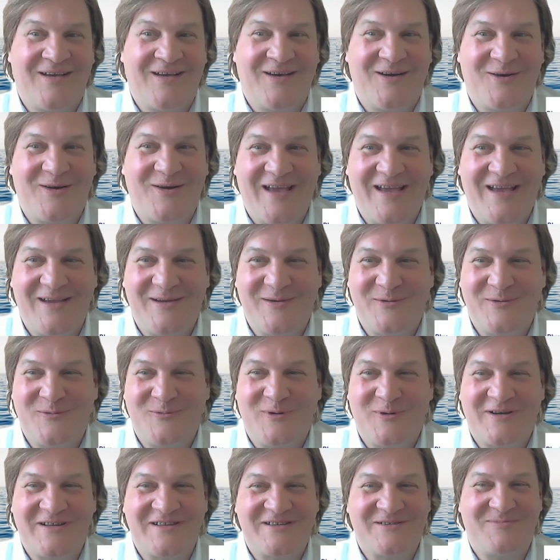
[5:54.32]
Okay,
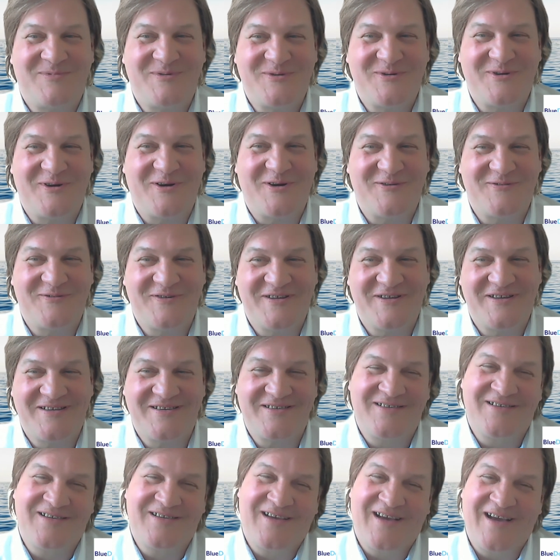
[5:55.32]
what is
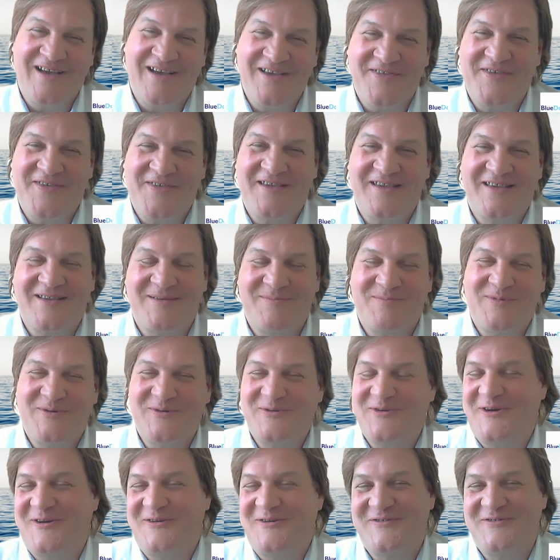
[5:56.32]
BlueDolphin? I think
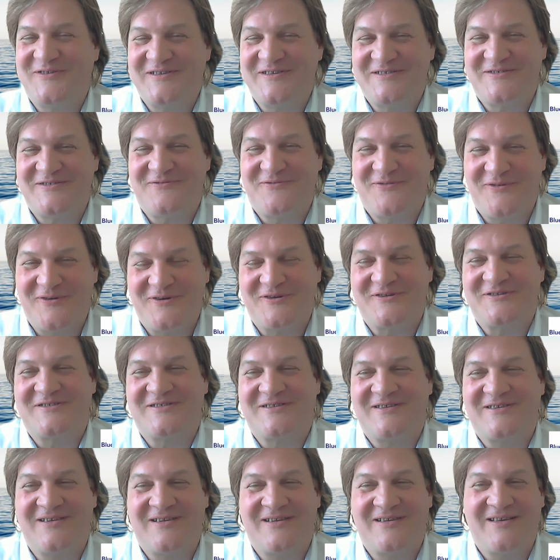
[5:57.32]
BlueDolphin is the
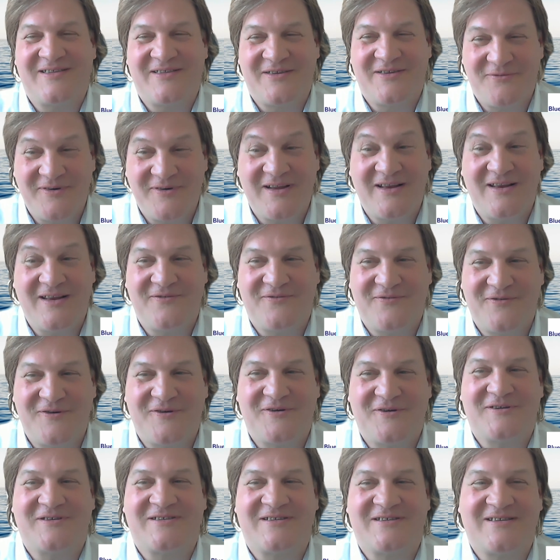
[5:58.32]
first, and the really
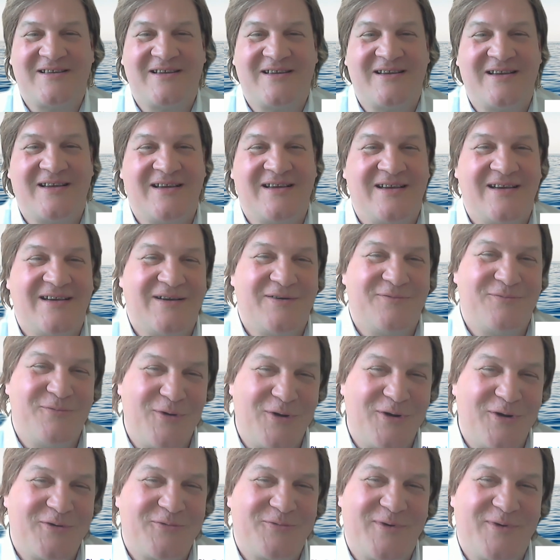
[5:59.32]
first
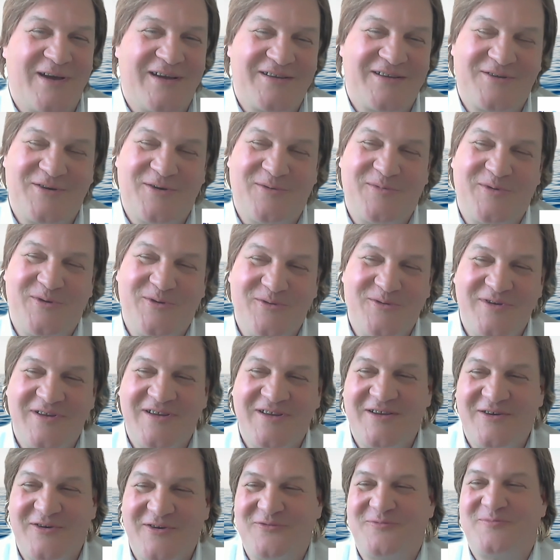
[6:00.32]
worldwide
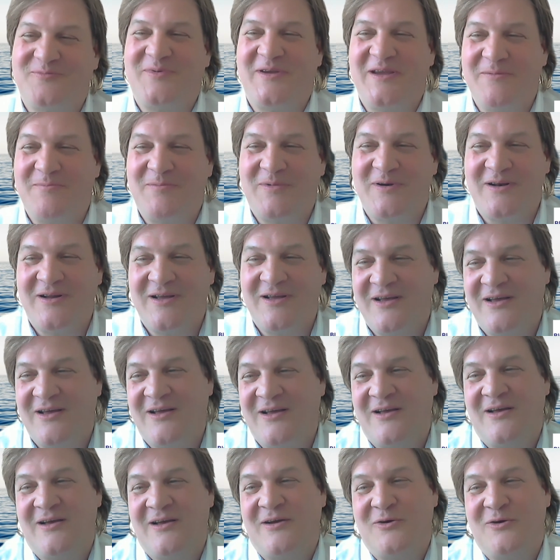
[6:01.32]
community of people
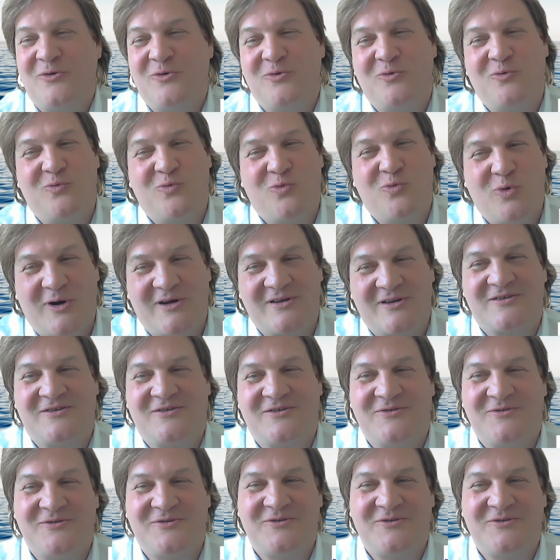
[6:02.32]
who want to